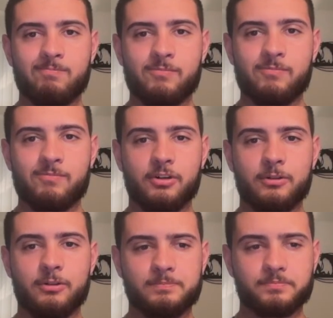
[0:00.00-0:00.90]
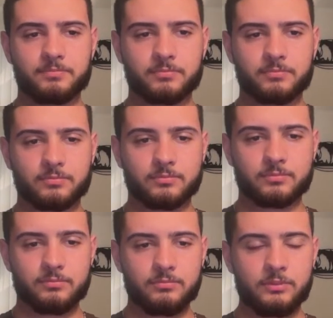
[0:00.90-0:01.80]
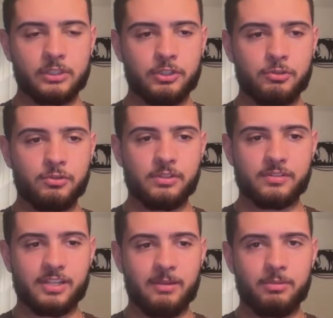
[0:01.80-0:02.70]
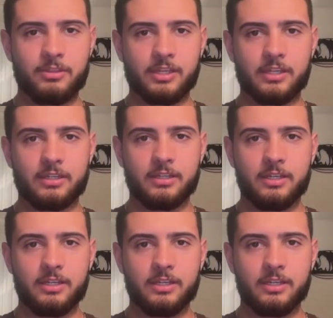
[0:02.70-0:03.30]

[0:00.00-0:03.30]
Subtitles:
So you do the same thing.